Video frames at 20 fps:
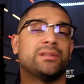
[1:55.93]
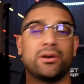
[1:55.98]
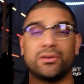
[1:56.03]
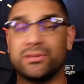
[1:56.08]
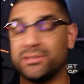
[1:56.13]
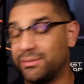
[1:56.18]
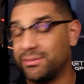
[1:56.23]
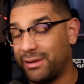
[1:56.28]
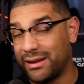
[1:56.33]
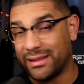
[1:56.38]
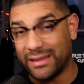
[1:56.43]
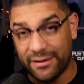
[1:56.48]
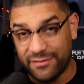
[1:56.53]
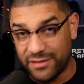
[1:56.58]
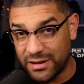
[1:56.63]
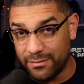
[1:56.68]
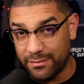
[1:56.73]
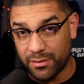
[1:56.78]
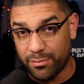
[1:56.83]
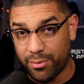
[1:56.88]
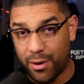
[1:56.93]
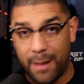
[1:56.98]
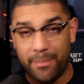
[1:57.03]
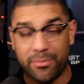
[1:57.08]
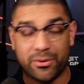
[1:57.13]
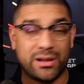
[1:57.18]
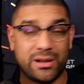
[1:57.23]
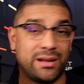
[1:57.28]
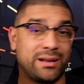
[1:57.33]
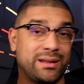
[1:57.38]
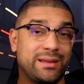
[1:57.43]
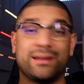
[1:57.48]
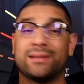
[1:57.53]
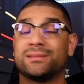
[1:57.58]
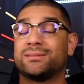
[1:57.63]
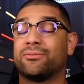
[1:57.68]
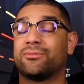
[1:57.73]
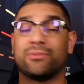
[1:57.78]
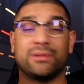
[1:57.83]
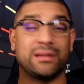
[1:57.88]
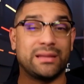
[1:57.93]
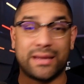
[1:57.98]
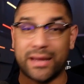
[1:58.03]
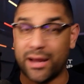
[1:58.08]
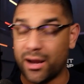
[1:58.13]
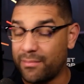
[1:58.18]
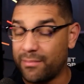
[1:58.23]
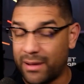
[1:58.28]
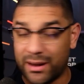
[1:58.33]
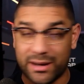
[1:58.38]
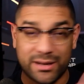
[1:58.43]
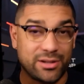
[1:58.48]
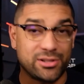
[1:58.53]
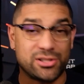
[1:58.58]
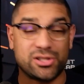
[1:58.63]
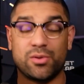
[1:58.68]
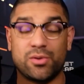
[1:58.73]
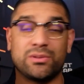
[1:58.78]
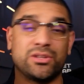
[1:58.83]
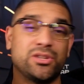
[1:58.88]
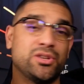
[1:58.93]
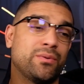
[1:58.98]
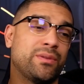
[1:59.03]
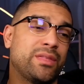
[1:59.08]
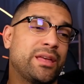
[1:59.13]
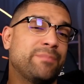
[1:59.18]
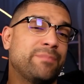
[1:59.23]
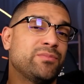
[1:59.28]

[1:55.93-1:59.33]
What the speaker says: somebody left him the property and he doesn't really care about it, doesn't know what to do with it.